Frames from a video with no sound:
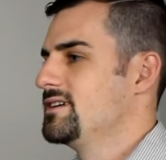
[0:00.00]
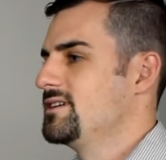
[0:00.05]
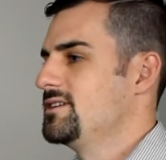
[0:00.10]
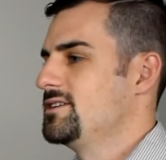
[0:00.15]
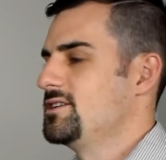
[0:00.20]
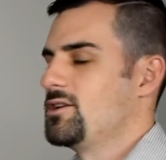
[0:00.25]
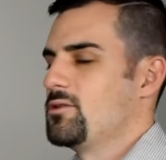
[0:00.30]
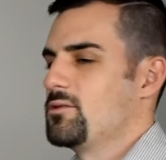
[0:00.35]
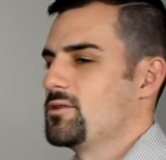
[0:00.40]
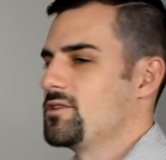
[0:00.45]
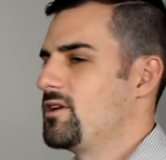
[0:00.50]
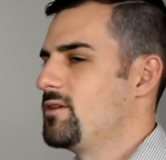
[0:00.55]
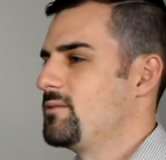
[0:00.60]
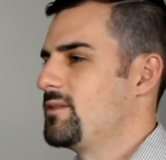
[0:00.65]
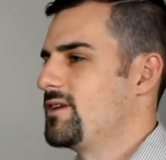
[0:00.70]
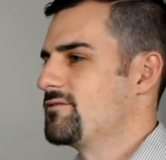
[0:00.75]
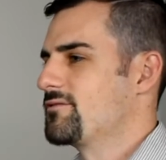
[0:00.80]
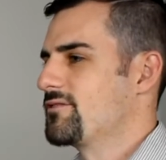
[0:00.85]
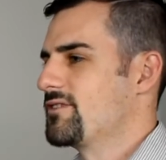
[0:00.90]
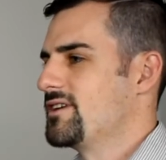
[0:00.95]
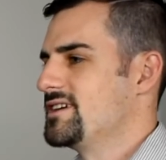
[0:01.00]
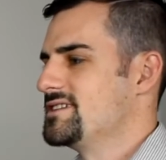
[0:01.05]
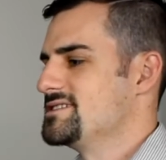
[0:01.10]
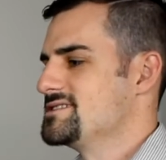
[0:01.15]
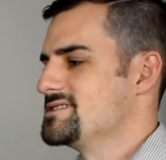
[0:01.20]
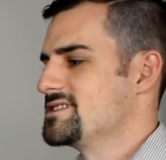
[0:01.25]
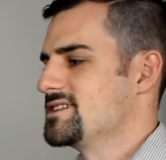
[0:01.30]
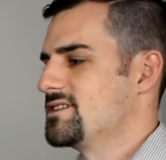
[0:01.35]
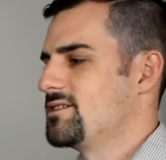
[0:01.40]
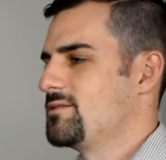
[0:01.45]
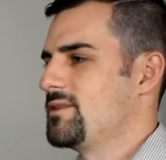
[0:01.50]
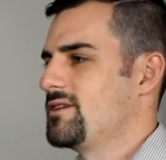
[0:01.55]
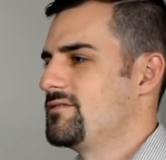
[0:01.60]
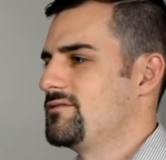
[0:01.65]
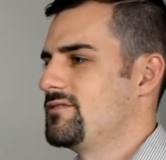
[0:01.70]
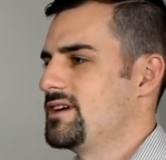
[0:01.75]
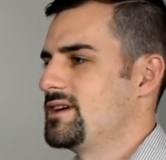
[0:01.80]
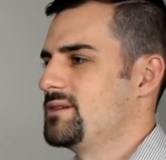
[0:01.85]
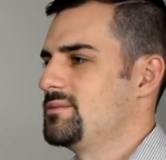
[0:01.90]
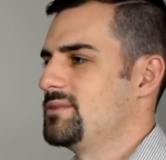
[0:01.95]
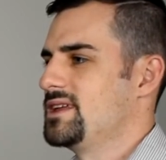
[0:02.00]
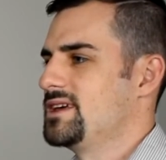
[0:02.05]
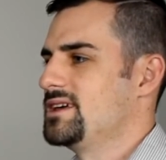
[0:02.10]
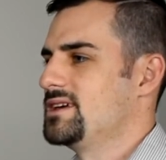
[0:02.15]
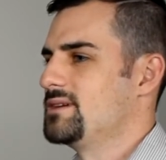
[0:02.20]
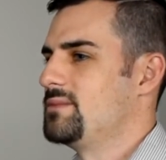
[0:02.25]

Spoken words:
you know, with all my friends and all my family